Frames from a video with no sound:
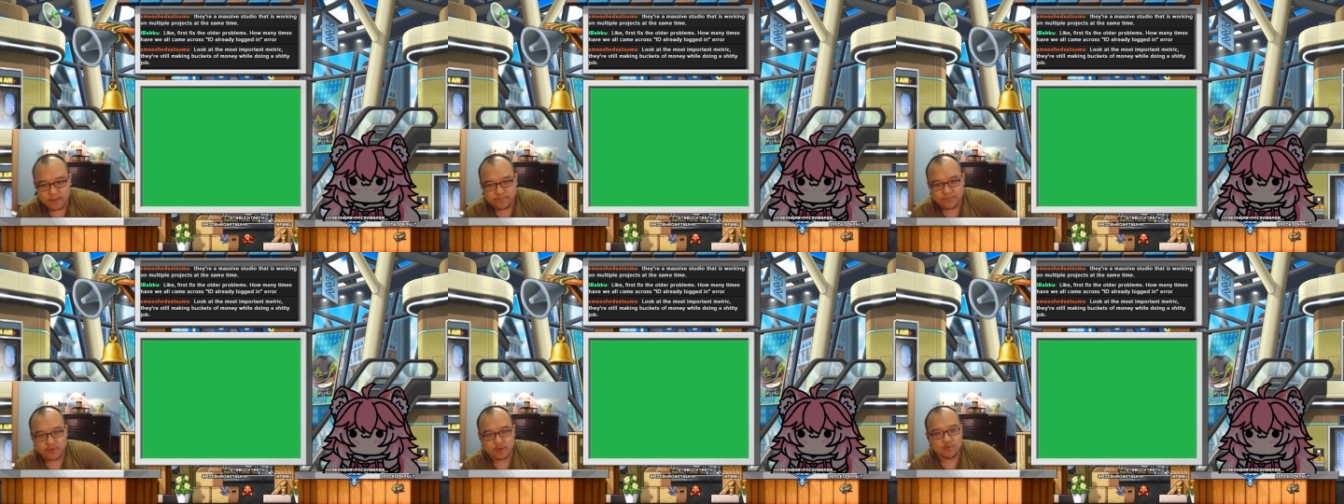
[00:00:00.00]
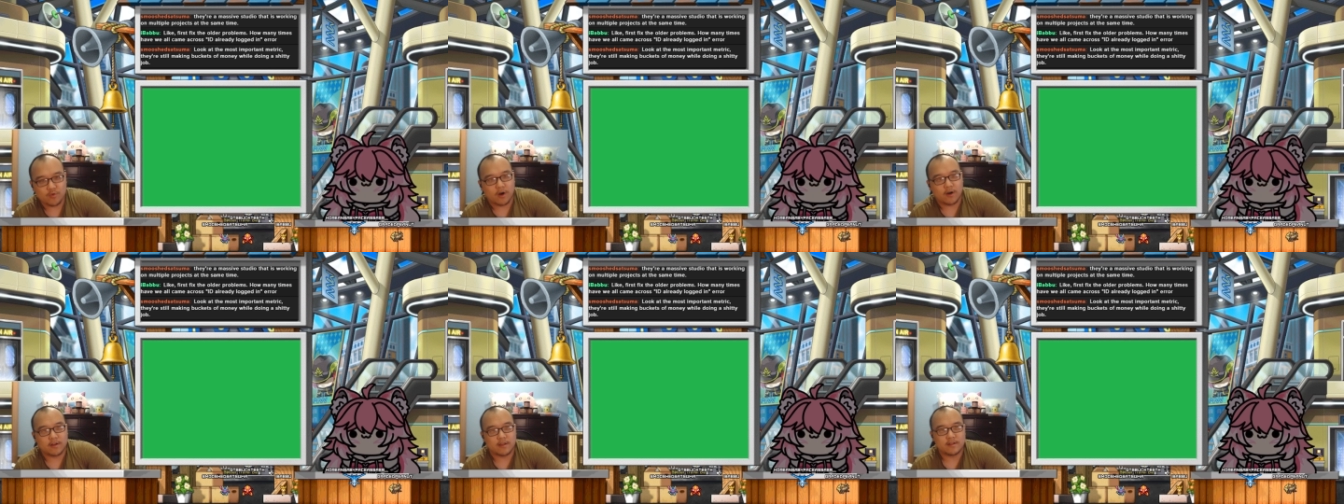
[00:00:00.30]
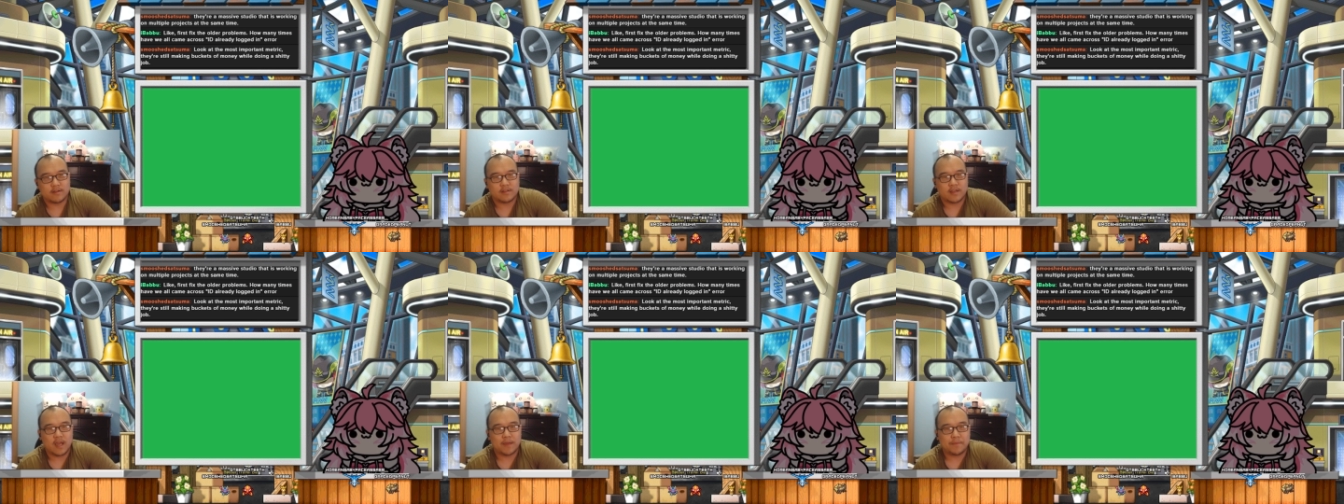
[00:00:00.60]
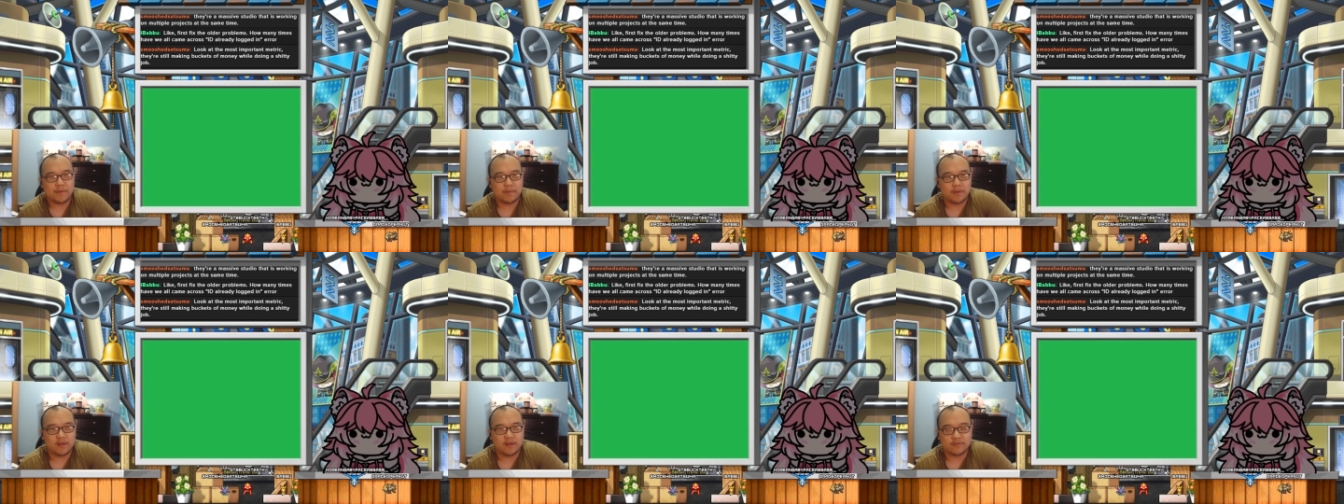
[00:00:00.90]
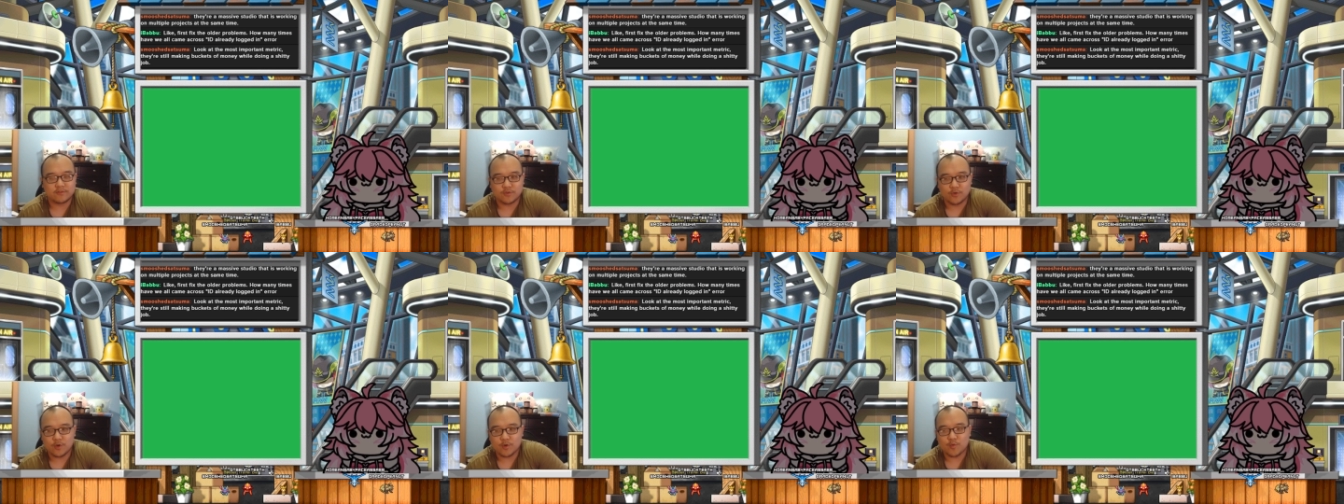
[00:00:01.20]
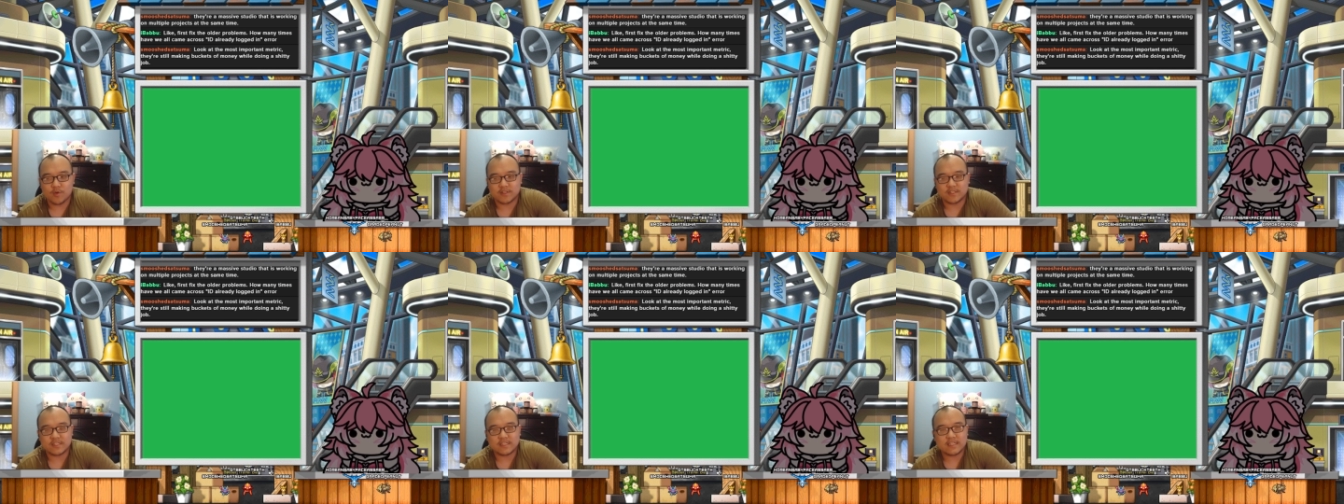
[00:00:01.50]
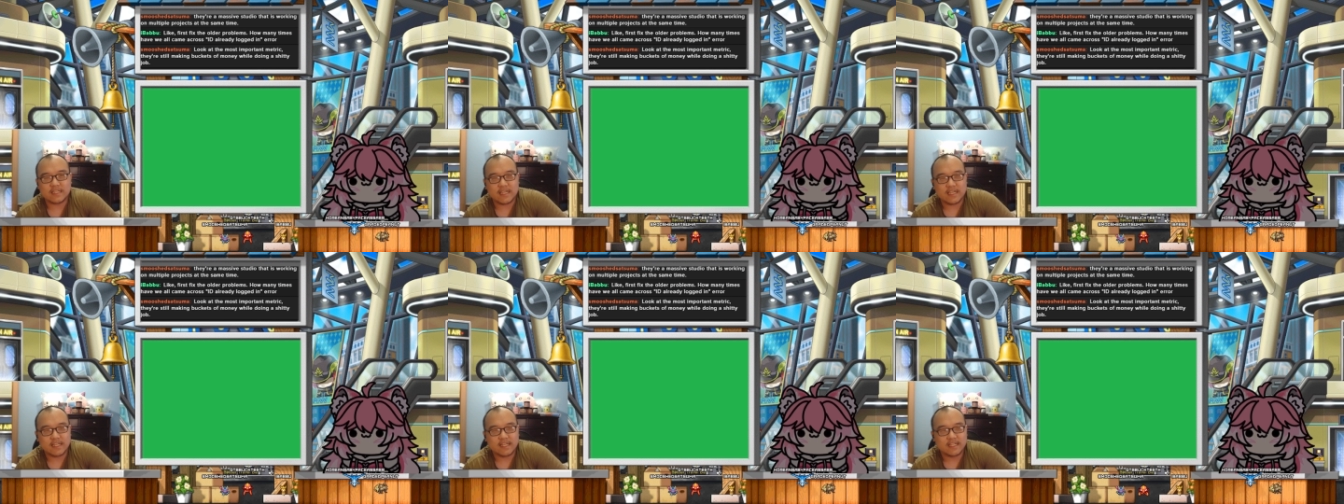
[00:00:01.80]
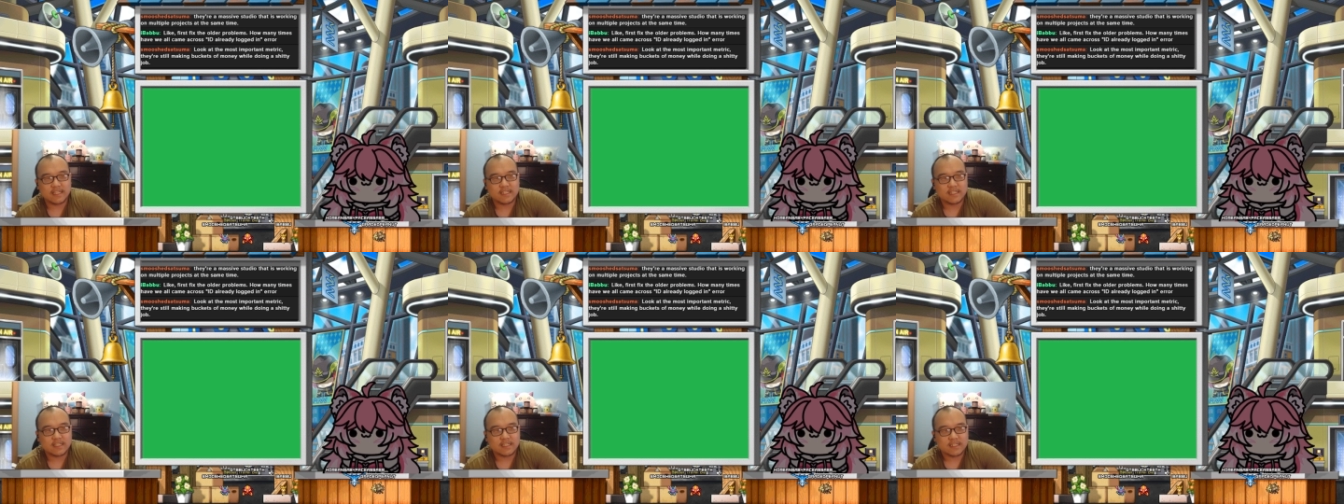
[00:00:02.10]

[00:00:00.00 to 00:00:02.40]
You are incapable of doing what's needed